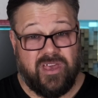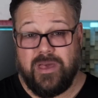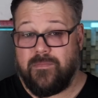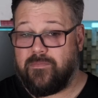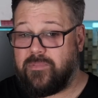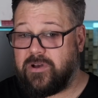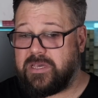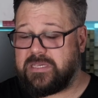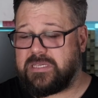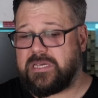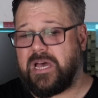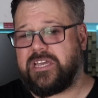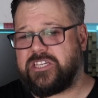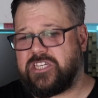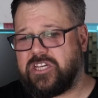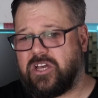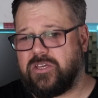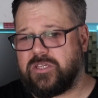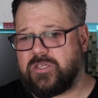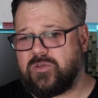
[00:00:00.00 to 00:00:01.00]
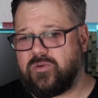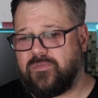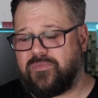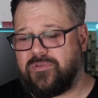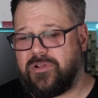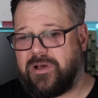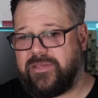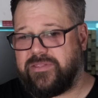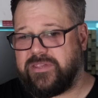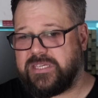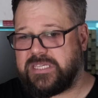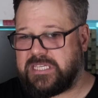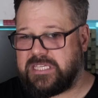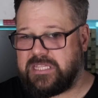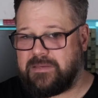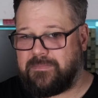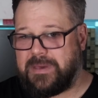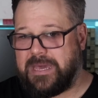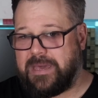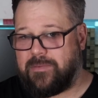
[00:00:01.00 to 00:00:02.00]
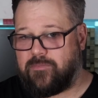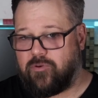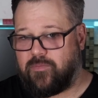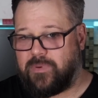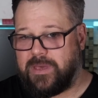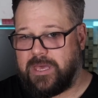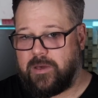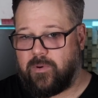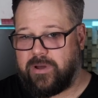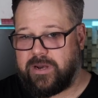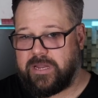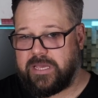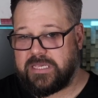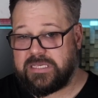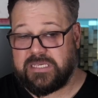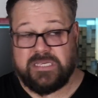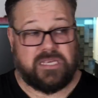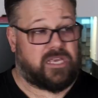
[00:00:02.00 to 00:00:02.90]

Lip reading: Because I chose to apply this to the Bambu P1S,